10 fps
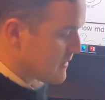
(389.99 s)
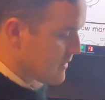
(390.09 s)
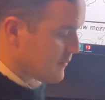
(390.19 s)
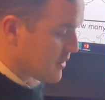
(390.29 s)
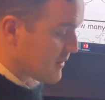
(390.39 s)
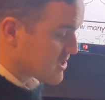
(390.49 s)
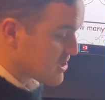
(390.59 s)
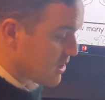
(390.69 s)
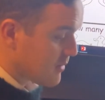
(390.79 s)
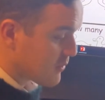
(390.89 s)
But I'm actually
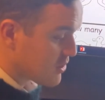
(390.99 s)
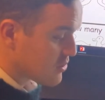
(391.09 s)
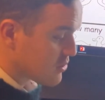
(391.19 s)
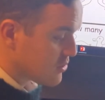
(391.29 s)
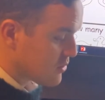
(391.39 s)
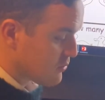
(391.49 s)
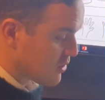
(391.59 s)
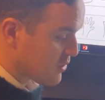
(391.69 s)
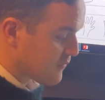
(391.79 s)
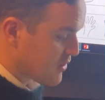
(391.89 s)
not. I'm going to do one
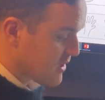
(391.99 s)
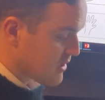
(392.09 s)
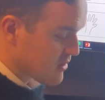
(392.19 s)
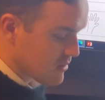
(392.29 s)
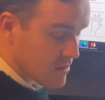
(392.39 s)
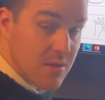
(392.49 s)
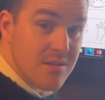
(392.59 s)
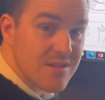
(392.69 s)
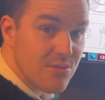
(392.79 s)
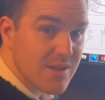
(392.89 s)
over here
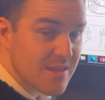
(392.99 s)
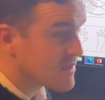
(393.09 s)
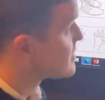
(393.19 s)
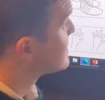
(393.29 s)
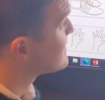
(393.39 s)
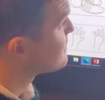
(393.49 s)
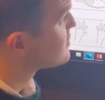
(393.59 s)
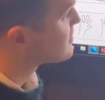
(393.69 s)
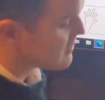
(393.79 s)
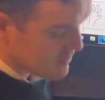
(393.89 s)
with a different